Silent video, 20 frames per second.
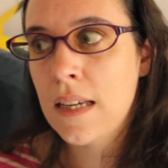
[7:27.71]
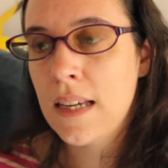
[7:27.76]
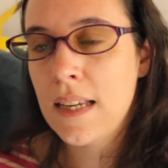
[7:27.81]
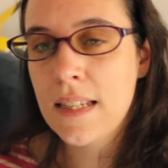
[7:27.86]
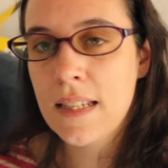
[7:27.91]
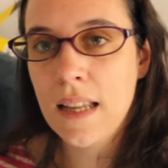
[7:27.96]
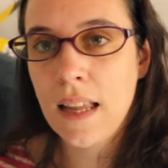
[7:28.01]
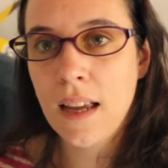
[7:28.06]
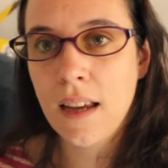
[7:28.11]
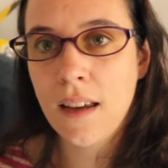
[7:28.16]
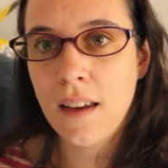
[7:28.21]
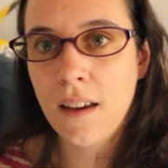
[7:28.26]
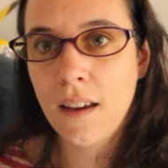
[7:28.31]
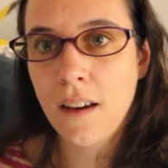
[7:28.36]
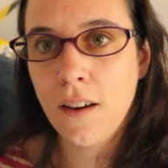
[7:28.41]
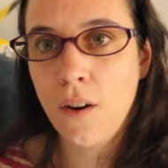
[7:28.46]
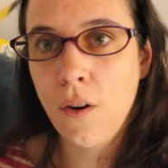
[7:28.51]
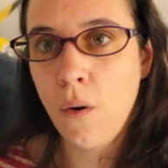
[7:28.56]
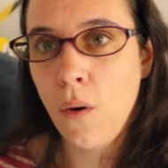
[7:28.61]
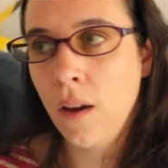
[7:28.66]
It's like
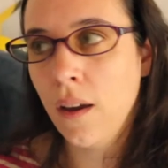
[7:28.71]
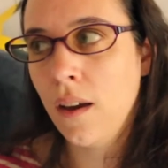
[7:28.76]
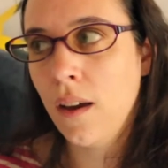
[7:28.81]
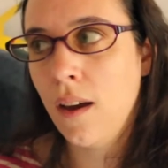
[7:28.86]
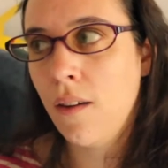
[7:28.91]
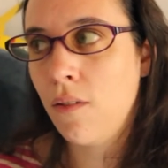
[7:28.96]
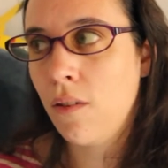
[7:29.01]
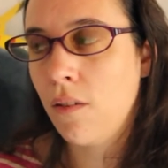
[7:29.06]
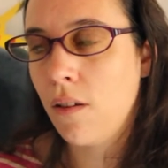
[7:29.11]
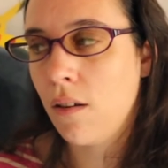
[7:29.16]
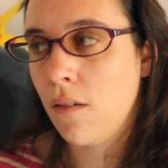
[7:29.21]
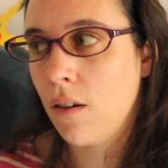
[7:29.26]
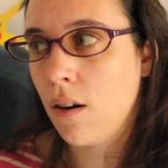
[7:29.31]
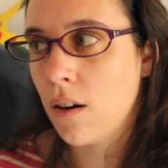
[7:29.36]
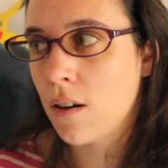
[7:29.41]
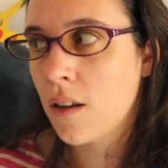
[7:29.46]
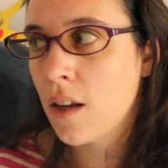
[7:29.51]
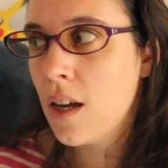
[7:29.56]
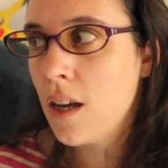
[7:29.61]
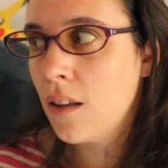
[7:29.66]
going everywhere
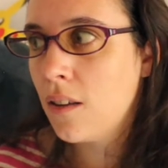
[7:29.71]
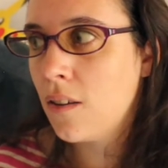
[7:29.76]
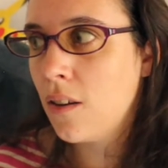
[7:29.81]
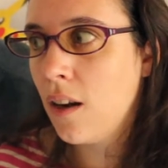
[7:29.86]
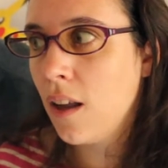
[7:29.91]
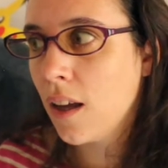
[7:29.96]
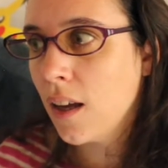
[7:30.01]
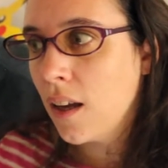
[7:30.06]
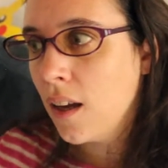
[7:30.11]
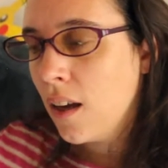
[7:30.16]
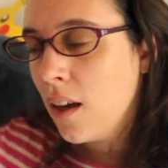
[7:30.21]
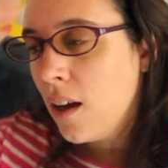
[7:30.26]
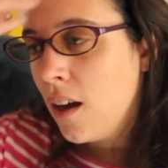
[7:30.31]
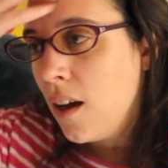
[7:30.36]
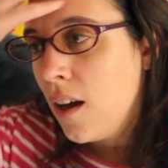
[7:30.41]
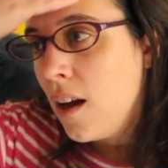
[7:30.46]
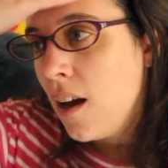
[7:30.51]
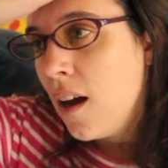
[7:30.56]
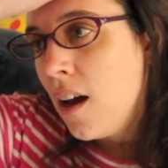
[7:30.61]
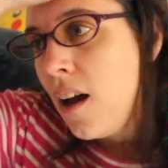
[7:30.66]
weird. So like,
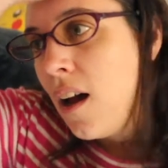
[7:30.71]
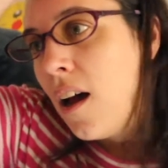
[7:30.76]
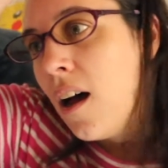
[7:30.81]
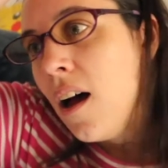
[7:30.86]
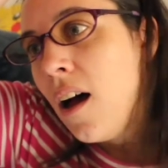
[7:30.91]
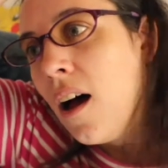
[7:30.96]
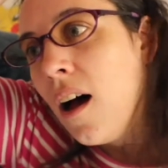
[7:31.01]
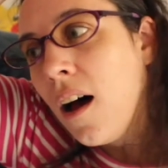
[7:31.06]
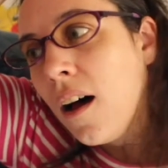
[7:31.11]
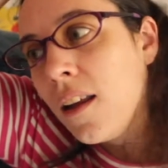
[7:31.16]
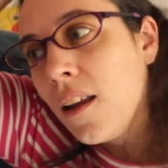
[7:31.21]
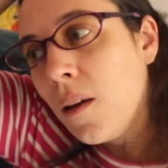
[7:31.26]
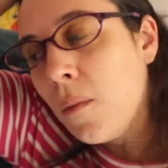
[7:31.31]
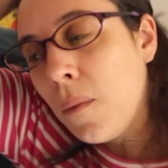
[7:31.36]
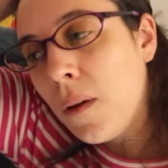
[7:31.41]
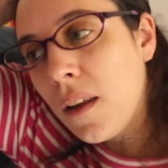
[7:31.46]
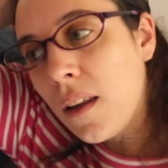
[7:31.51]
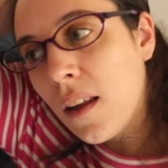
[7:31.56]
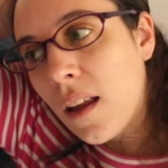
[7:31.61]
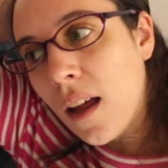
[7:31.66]
and I
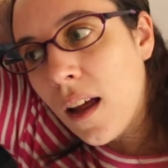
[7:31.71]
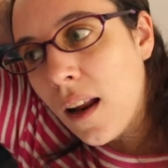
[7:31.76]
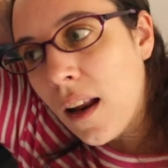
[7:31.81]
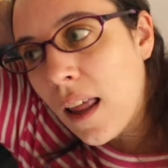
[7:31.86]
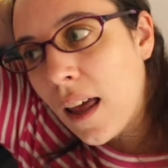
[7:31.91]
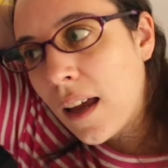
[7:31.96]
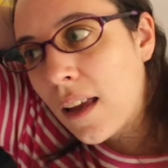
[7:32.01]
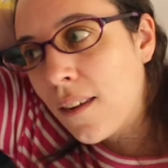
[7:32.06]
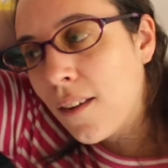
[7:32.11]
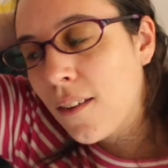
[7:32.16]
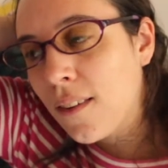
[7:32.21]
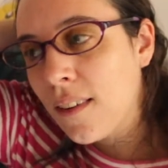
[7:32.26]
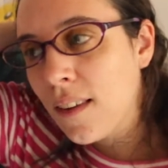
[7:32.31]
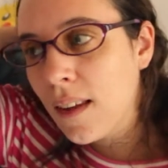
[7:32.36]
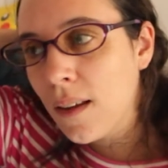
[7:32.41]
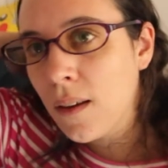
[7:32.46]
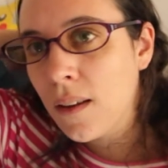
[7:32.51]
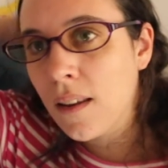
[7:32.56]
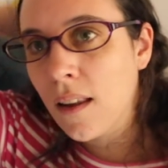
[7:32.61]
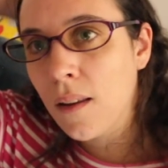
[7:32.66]
mean, like, the
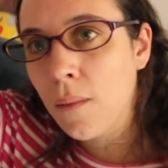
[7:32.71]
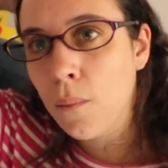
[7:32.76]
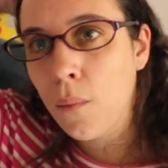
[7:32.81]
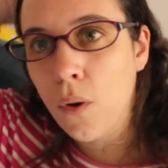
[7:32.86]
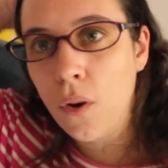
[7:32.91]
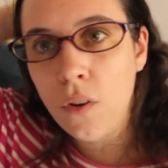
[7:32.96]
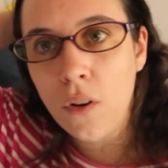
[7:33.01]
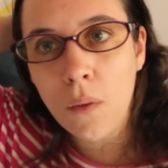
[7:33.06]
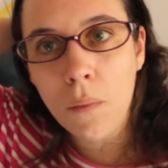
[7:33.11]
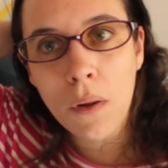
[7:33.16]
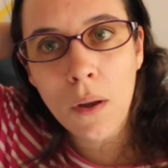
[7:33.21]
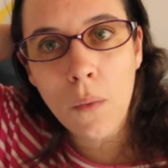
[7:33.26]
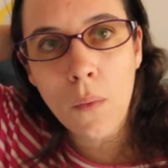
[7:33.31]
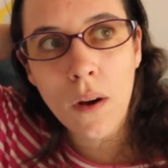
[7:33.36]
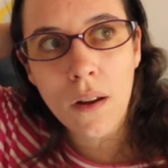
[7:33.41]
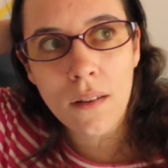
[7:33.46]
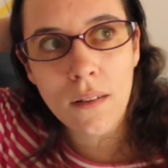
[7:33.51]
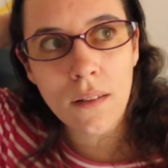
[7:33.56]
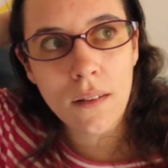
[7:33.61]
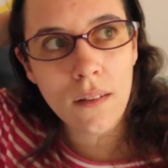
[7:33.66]
thing that bothered me
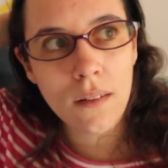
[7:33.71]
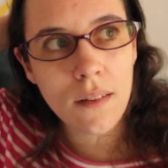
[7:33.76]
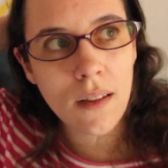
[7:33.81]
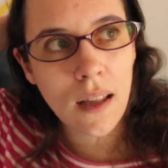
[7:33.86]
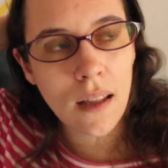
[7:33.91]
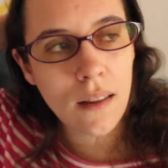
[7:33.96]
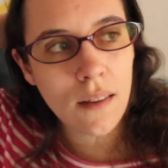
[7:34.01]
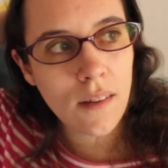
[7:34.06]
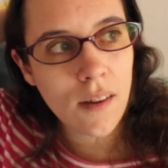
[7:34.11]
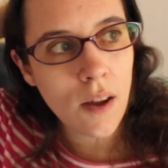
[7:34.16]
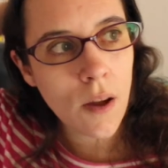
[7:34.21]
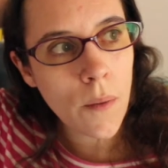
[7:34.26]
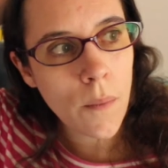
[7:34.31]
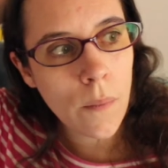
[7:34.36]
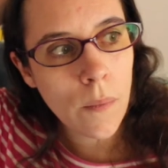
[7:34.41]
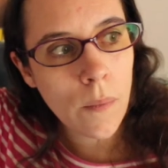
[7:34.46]
wasn't that,